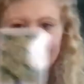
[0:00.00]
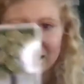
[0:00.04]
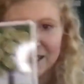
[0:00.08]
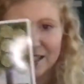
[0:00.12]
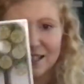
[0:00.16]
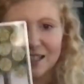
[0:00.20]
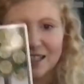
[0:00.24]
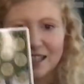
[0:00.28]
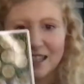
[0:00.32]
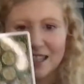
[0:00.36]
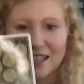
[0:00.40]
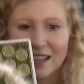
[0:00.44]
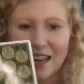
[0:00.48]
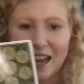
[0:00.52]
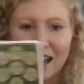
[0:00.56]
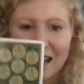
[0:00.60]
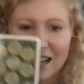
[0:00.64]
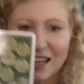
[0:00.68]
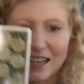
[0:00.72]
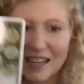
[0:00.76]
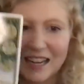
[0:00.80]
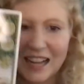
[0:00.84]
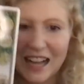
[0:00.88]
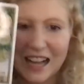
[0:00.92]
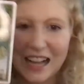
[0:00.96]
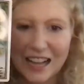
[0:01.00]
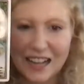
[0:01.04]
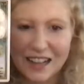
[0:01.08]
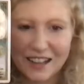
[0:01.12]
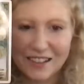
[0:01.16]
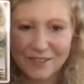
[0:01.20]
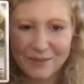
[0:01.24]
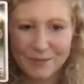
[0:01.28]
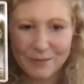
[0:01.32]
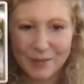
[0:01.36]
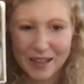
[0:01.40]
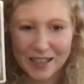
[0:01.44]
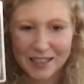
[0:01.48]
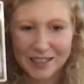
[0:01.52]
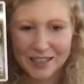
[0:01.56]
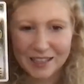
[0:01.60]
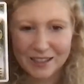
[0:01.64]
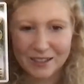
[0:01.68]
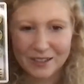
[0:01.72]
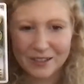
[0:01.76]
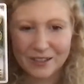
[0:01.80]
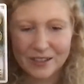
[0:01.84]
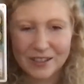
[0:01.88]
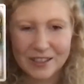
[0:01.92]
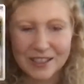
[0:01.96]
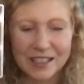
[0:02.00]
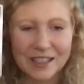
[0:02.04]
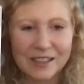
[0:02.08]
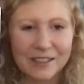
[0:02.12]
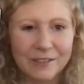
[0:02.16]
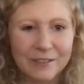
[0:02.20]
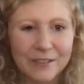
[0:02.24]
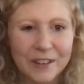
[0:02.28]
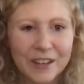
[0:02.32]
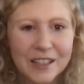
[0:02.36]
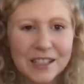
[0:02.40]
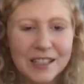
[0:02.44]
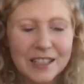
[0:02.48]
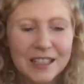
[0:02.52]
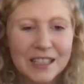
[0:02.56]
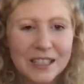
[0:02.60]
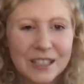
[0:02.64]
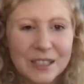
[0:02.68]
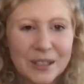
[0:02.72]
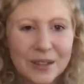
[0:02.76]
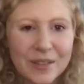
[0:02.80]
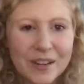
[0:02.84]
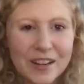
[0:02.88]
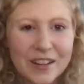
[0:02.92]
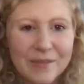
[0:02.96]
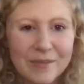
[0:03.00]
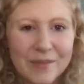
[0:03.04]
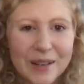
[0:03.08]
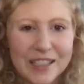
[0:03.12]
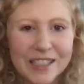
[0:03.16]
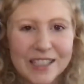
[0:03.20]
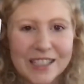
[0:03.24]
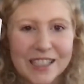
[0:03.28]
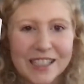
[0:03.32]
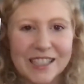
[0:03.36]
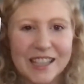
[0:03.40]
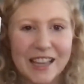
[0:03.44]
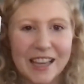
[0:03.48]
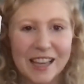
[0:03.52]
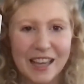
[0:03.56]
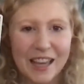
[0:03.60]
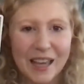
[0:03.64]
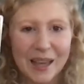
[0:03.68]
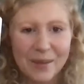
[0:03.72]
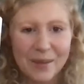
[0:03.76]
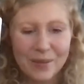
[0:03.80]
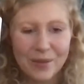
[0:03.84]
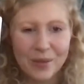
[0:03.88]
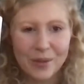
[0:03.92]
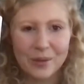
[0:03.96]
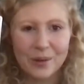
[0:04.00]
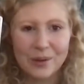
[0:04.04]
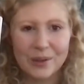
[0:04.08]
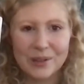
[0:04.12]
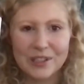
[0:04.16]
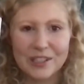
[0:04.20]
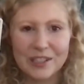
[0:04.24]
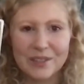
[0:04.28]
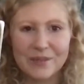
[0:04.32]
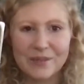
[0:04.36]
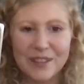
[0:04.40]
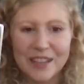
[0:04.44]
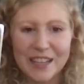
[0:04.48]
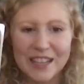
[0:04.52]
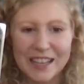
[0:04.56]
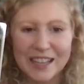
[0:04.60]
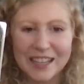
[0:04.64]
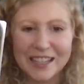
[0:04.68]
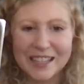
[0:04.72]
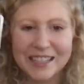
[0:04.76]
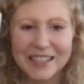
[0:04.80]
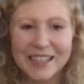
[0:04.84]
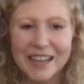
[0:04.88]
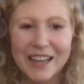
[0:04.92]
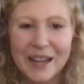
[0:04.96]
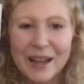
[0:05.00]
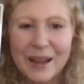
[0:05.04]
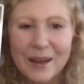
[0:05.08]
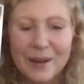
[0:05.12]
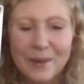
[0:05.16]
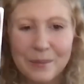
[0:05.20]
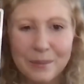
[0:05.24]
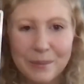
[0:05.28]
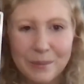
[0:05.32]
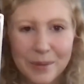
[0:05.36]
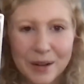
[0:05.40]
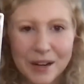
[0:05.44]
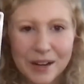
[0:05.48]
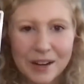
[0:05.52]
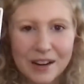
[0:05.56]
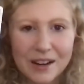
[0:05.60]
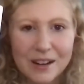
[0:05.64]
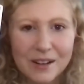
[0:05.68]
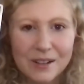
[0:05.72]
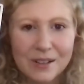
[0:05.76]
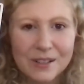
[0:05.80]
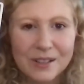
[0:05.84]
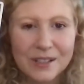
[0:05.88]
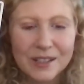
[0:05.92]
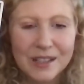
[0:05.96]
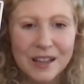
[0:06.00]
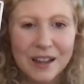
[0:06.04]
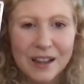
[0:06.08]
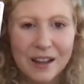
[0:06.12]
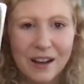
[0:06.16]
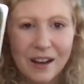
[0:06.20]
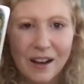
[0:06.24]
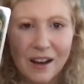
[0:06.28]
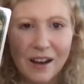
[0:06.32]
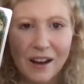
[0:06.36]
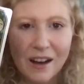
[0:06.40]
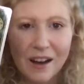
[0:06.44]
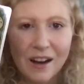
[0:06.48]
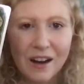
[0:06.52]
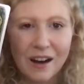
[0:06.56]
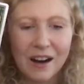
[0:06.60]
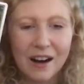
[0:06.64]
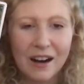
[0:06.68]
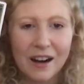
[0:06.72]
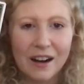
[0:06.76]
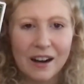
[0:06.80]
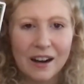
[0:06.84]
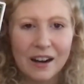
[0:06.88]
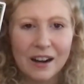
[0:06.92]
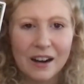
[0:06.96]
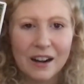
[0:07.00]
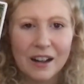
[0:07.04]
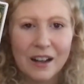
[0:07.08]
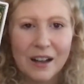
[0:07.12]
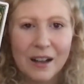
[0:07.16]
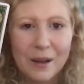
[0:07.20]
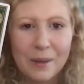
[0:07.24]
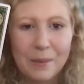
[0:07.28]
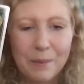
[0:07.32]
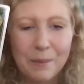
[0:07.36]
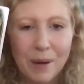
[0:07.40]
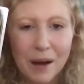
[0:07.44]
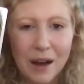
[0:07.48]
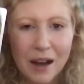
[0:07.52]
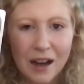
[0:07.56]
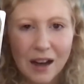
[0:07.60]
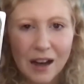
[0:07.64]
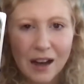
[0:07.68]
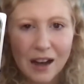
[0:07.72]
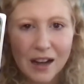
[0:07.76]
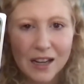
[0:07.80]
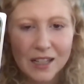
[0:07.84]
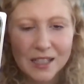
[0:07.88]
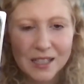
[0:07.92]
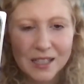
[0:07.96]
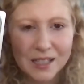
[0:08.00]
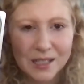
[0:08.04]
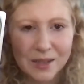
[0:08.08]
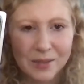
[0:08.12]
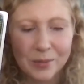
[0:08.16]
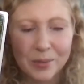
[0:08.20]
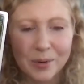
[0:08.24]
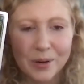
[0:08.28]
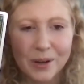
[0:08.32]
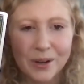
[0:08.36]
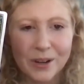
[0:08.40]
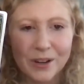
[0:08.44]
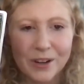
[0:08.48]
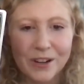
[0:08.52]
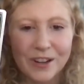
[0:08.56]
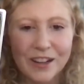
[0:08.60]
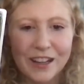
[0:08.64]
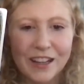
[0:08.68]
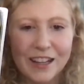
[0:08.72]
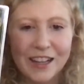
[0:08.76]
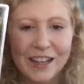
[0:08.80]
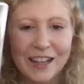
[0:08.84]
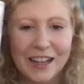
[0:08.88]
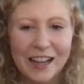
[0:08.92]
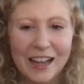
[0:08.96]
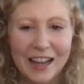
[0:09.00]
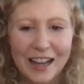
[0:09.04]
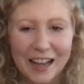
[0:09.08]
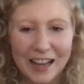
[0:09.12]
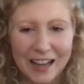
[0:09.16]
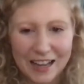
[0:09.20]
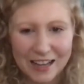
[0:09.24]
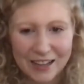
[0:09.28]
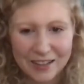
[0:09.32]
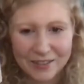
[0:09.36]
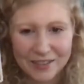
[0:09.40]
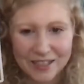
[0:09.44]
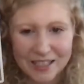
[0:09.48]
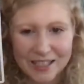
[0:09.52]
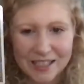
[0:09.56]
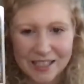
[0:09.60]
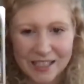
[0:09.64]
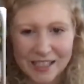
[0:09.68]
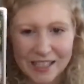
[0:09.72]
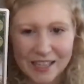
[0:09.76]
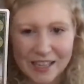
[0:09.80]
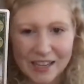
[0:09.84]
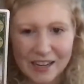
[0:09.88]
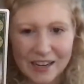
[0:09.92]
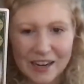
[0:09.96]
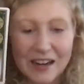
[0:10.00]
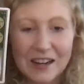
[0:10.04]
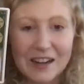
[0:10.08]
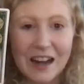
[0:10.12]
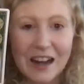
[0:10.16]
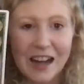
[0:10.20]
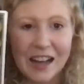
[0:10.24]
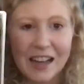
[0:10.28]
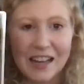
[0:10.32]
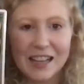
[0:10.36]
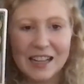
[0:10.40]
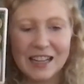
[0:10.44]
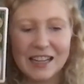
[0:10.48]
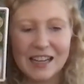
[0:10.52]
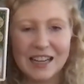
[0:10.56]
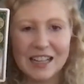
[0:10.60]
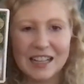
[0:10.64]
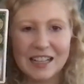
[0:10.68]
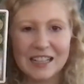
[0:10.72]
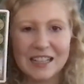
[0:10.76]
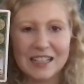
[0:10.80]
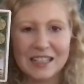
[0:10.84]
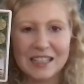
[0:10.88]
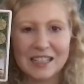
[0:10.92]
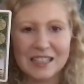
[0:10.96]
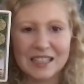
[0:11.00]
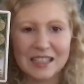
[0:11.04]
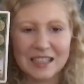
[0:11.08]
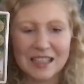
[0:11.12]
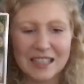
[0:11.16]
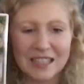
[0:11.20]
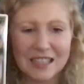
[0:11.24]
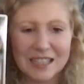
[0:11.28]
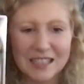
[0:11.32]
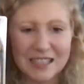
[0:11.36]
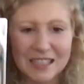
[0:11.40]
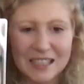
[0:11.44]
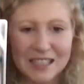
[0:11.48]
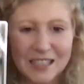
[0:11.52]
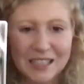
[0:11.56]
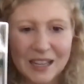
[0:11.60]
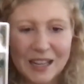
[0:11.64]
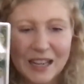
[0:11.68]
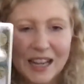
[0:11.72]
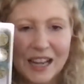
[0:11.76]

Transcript: is the Nine of Pentacles. And the first intuitive message that came through to me is miracles are possible. And we see here, nine is this